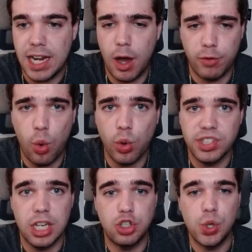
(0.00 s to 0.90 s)
Of
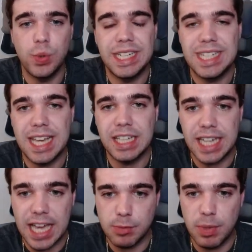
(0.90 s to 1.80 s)
course, tune in daily,
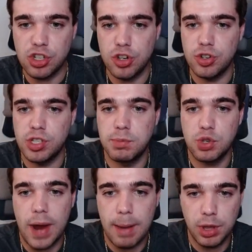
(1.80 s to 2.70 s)
guys. Make sure you're
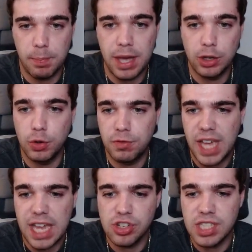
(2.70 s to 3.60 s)
subscribed with the bell
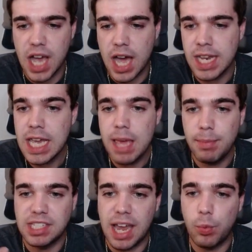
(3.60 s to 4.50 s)
notifications on
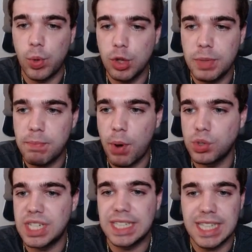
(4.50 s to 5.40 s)
because I will be
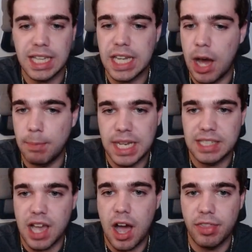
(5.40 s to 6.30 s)
posting daily
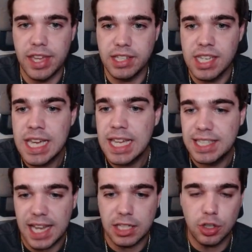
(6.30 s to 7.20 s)
updates on this
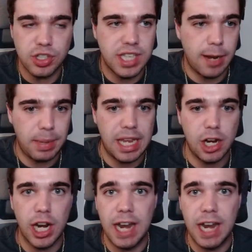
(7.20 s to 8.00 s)
technical setup here.